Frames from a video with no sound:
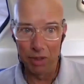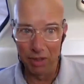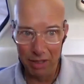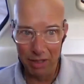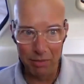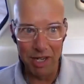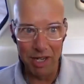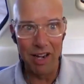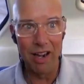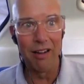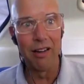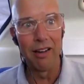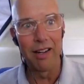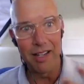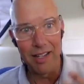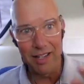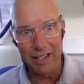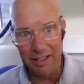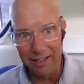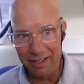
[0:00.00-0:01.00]

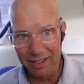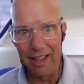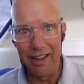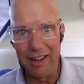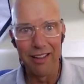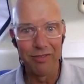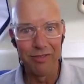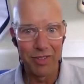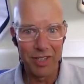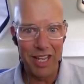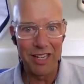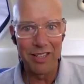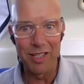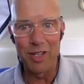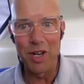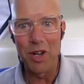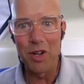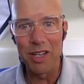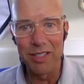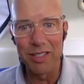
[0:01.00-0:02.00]
preliminary kind of get
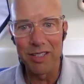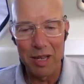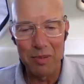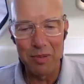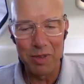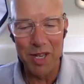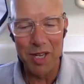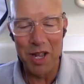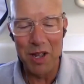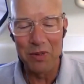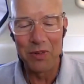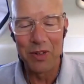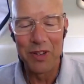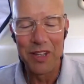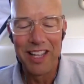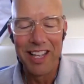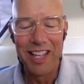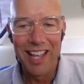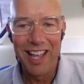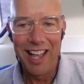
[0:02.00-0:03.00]
to know you type stuff.
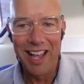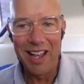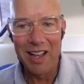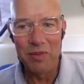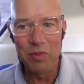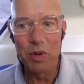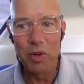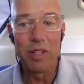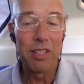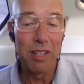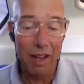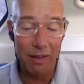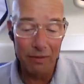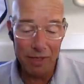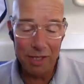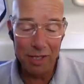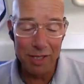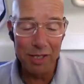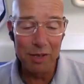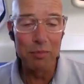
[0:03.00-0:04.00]
Which
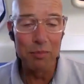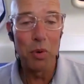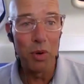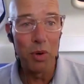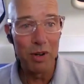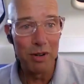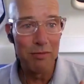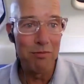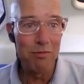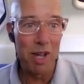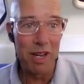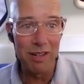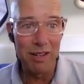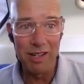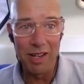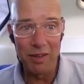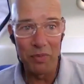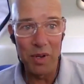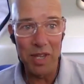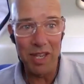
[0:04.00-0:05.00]
obviously is important, but
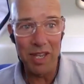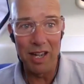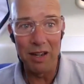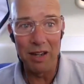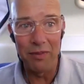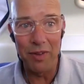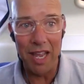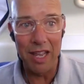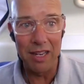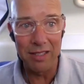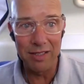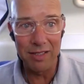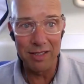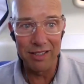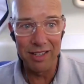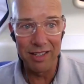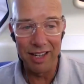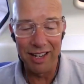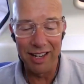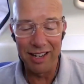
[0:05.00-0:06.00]
if we can
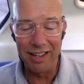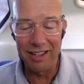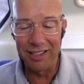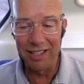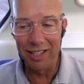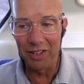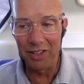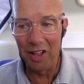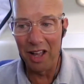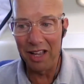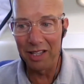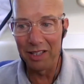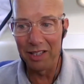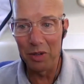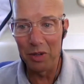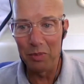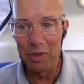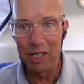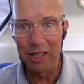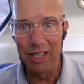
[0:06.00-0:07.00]
advance the clock a
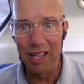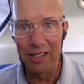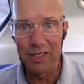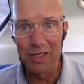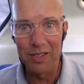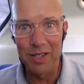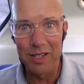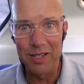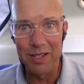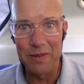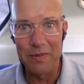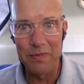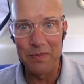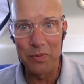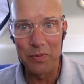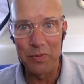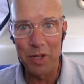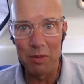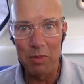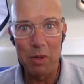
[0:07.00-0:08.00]
little bit, that's going
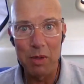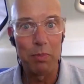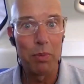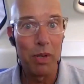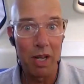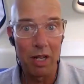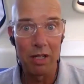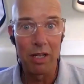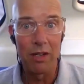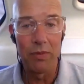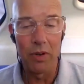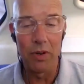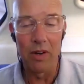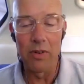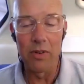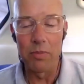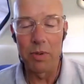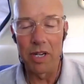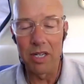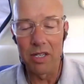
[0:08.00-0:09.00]
to be productive for
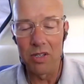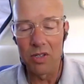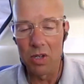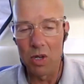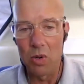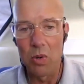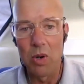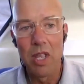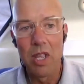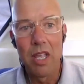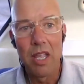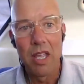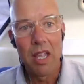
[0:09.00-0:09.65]
everybody. So